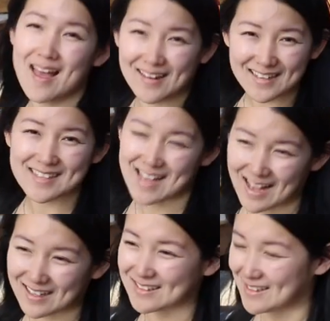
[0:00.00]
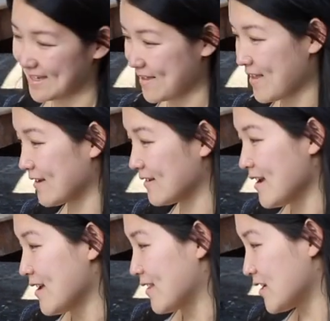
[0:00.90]
And exactly, and then
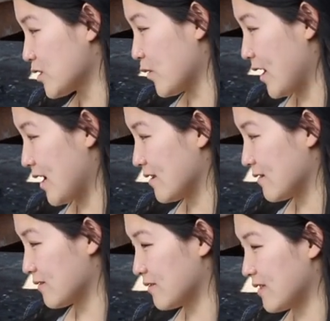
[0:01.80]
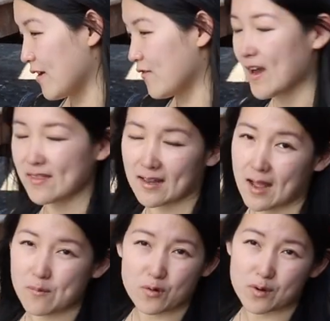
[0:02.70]
this way they find that
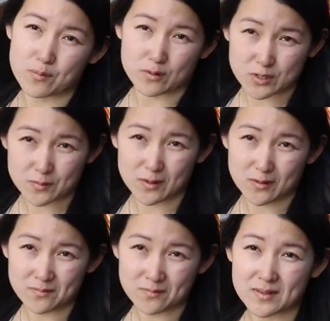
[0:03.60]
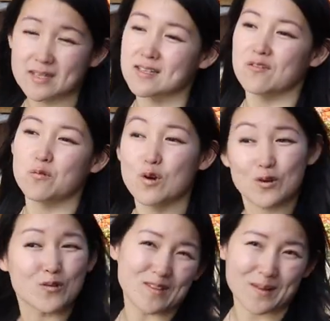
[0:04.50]
I'm more approachable because I've
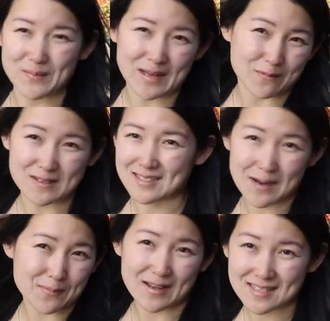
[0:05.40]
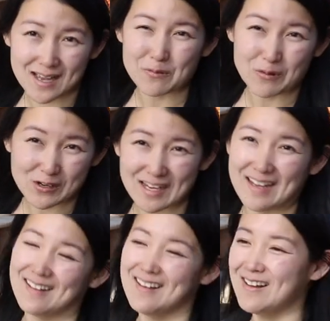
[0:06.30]
worked with them, like we're side by side
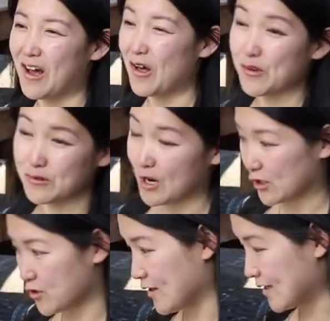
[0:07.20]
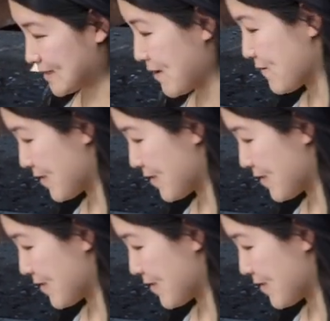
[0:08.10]
working. Yeah. Although not doing the same